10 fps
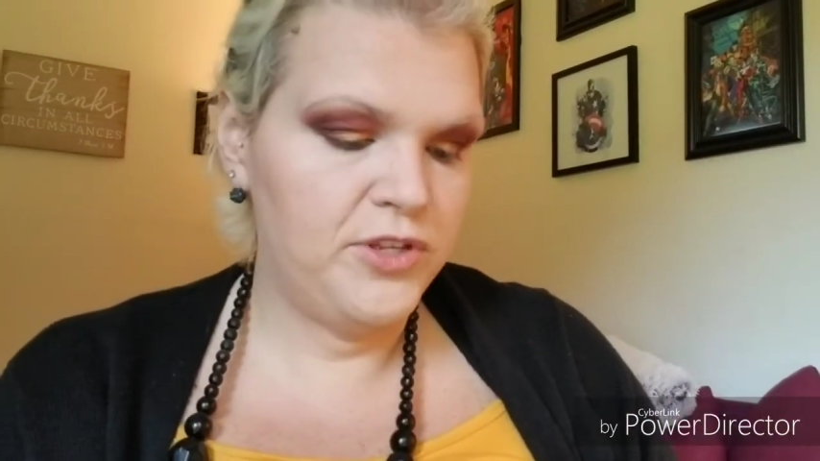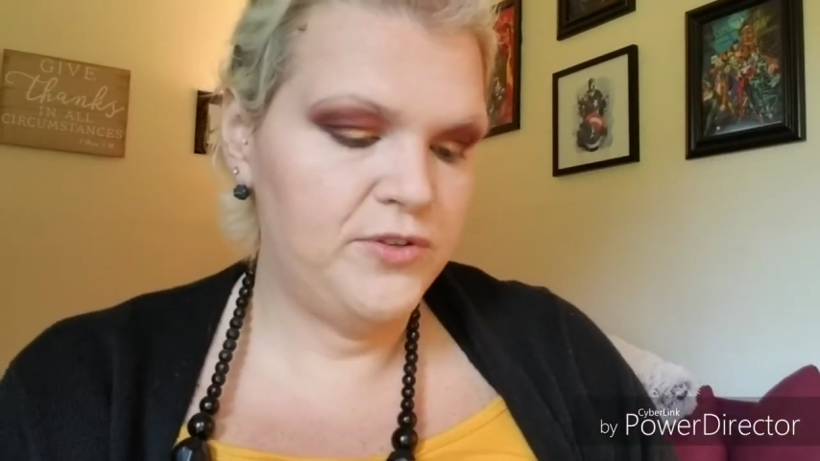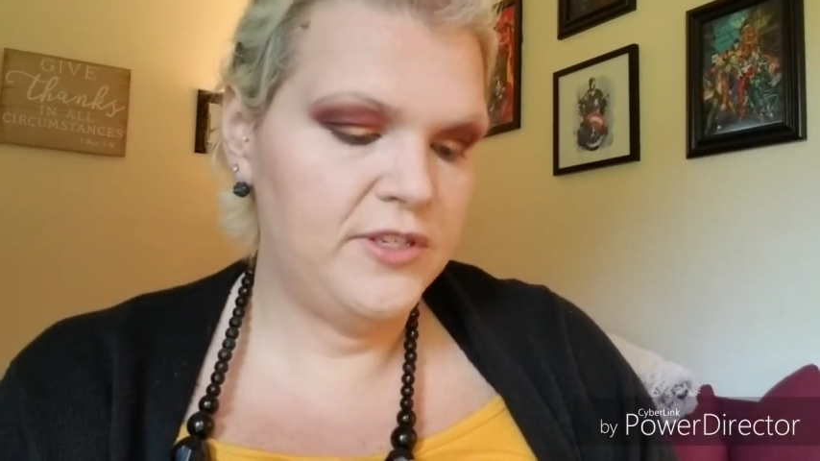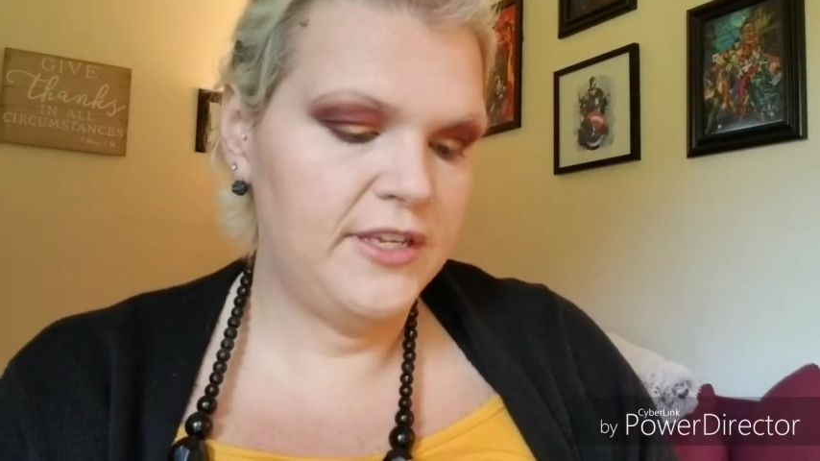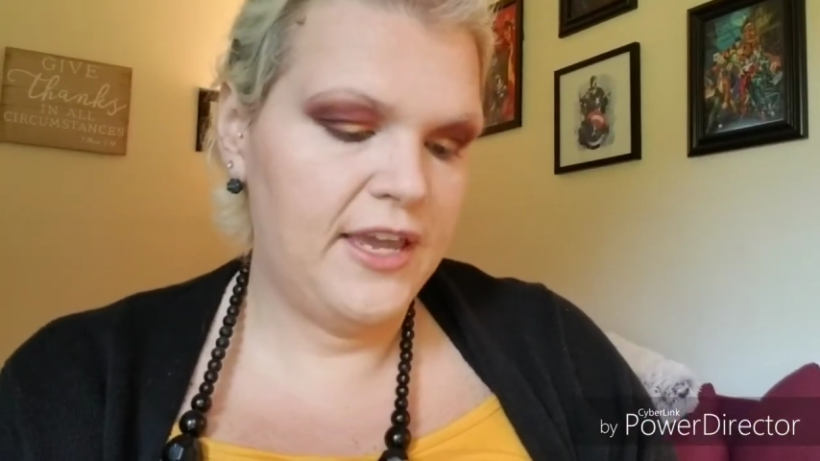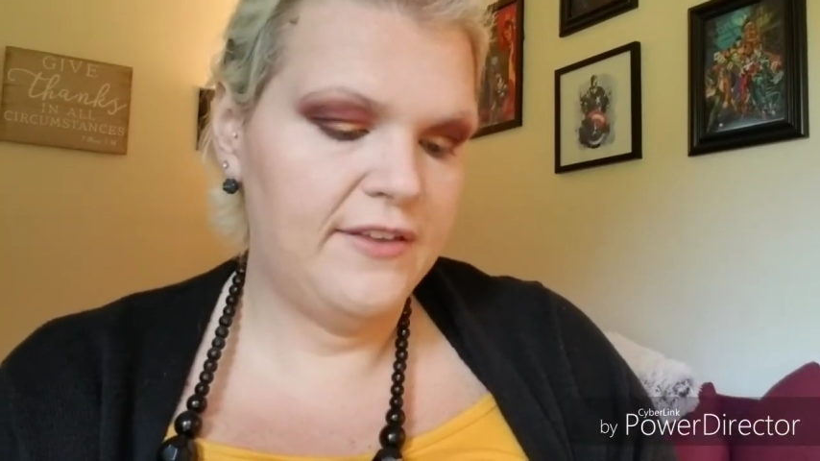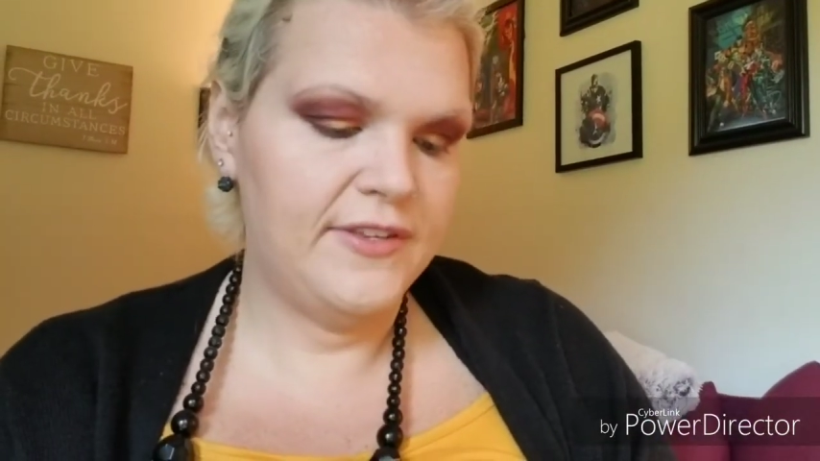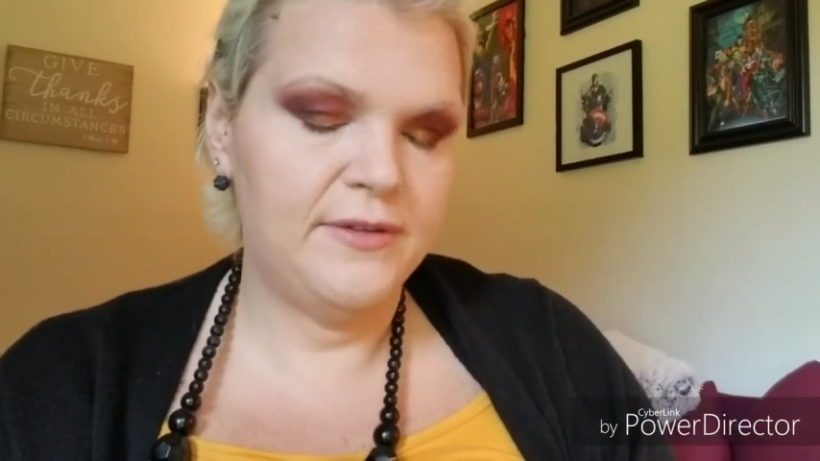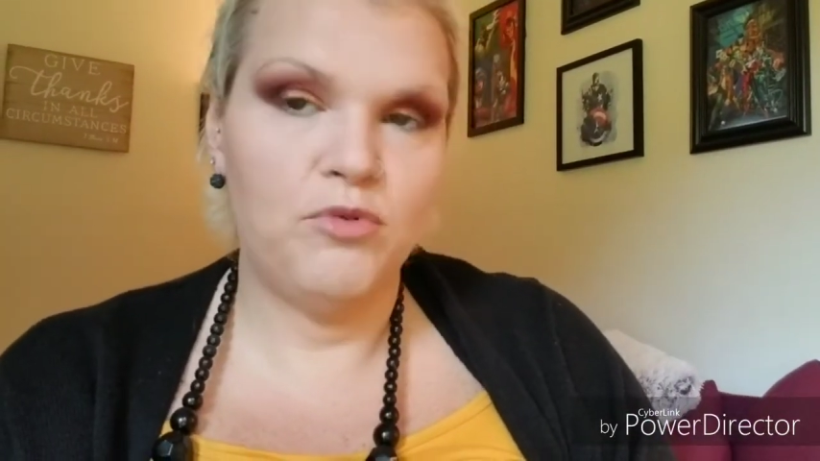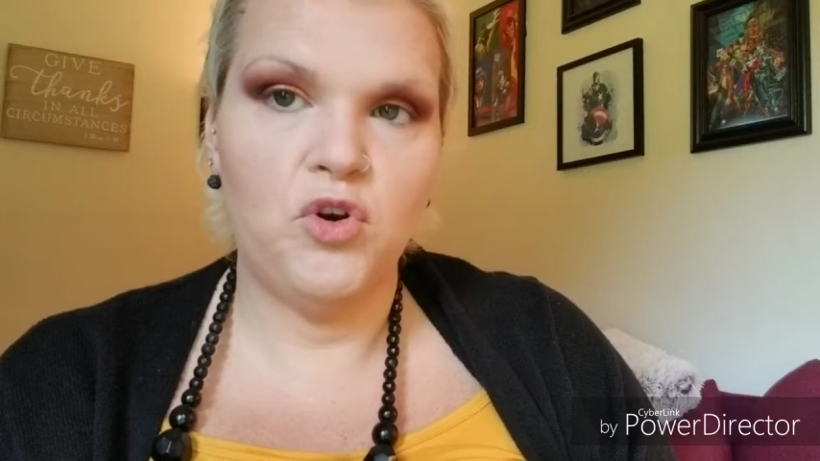use it kind of as
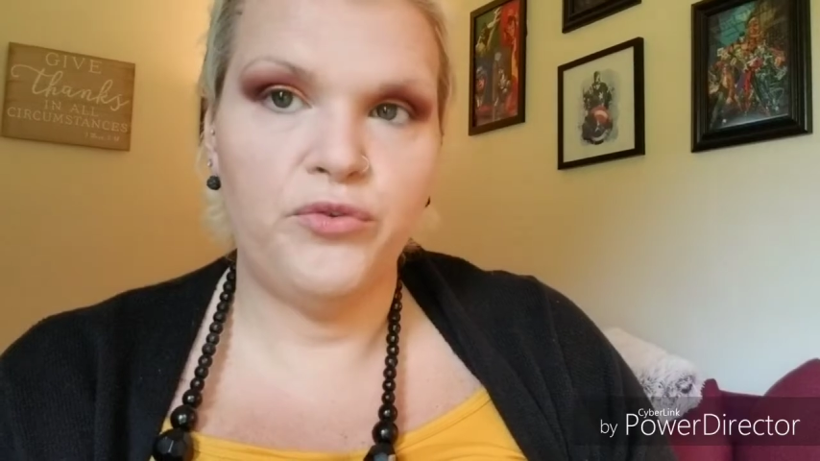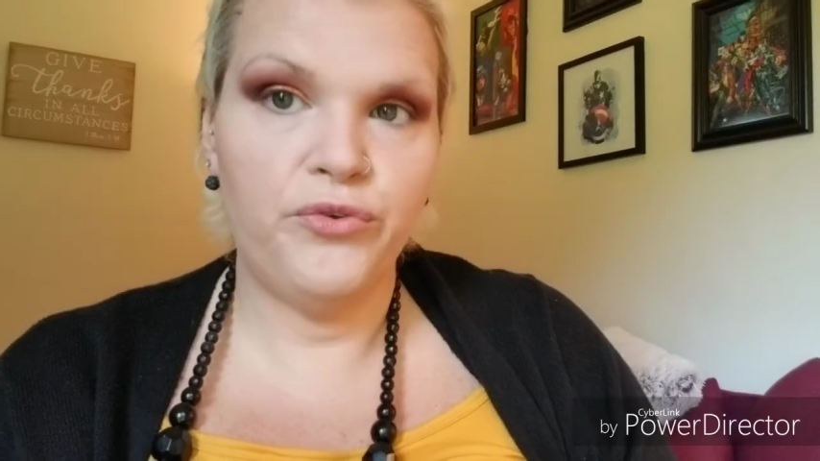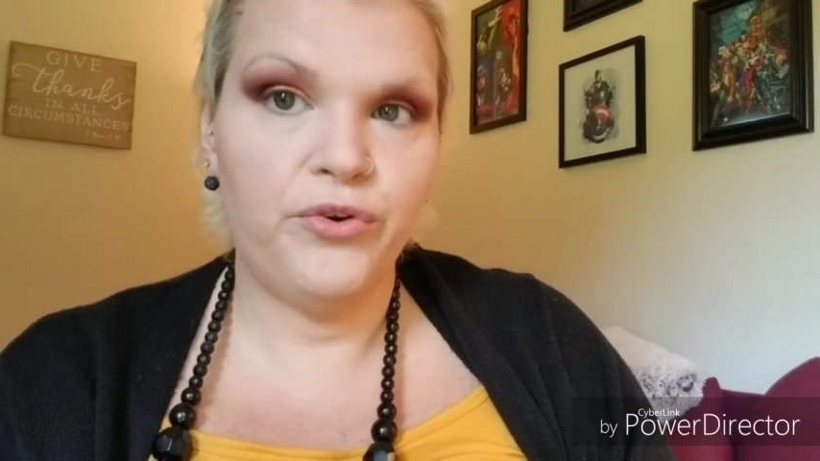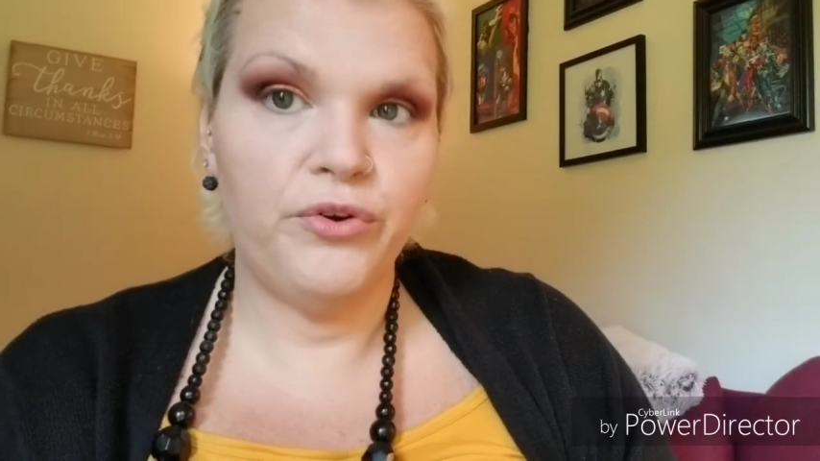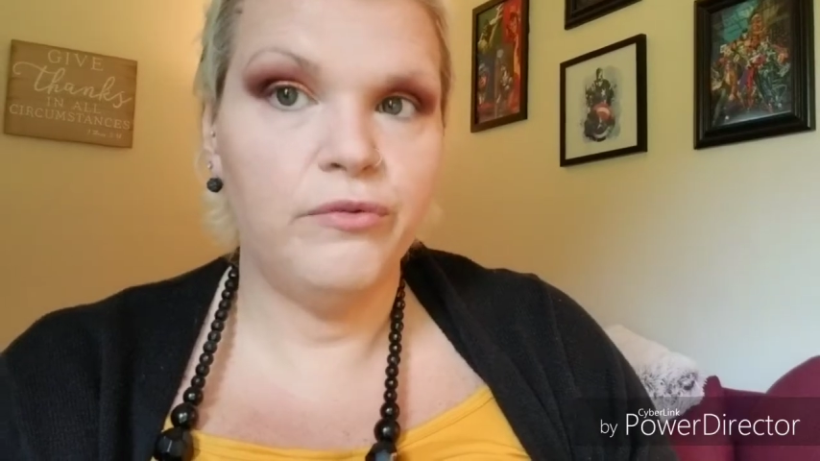a bronzer